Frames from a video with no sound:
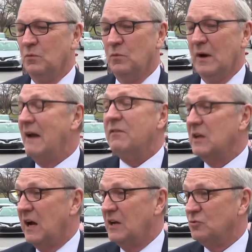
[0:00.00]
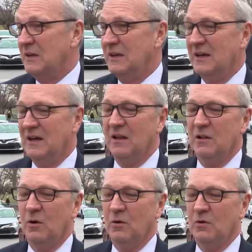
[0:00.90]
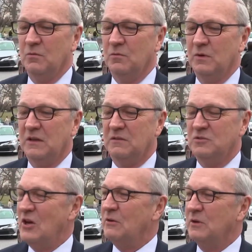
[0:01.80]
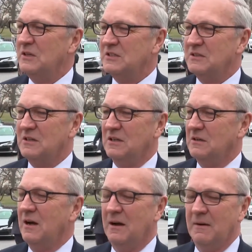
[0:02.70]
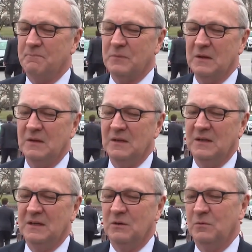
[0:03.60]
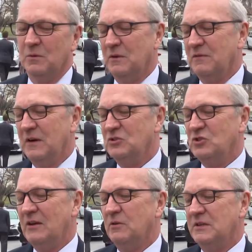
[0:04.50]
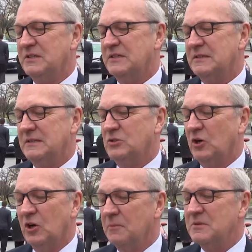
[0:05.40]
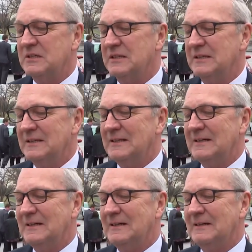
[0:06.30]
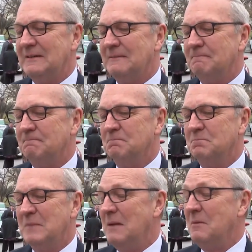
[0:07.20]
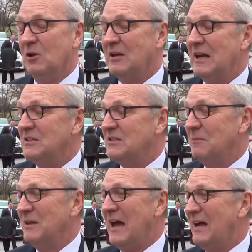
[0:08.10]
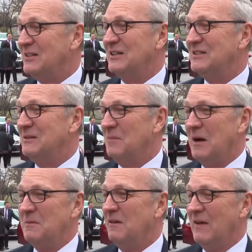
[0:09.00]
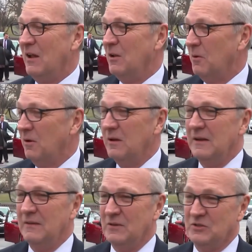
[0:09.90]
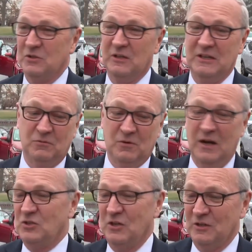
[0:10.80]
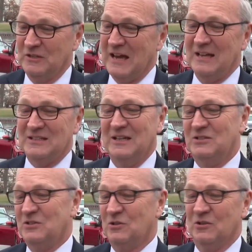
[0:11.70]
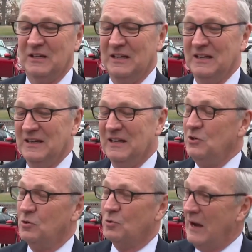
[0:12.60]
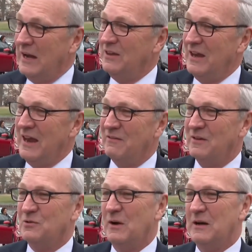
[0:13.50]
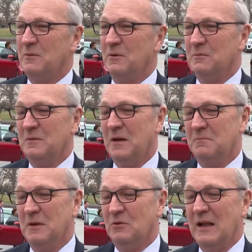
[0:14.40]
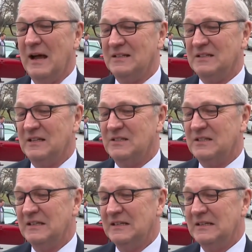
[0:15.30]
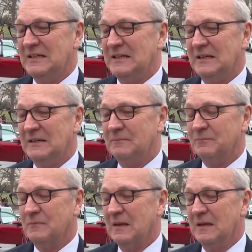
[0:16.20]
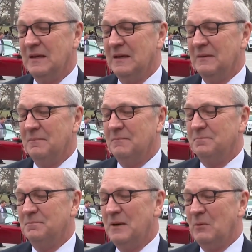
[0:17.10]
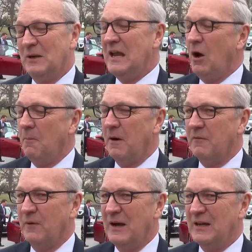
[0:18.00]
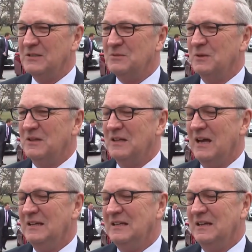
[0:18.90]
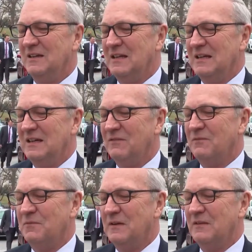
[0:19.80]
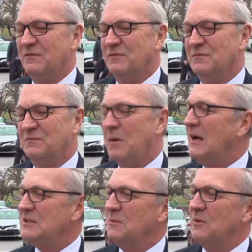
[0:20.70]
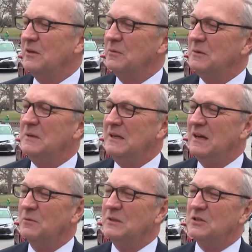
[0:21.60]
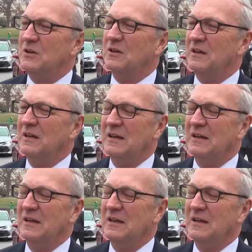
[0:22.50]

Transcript: whatever the country, a loan with generous, um, you know, with very generous terms. Um, maybe looking at some of the assets that might be available. Certainly in Russia, there's assets. Certainly in Ukraine, they have incredible uh, mineral assets. Um, but we can help our friends with the idea that if, if possible, there would be a return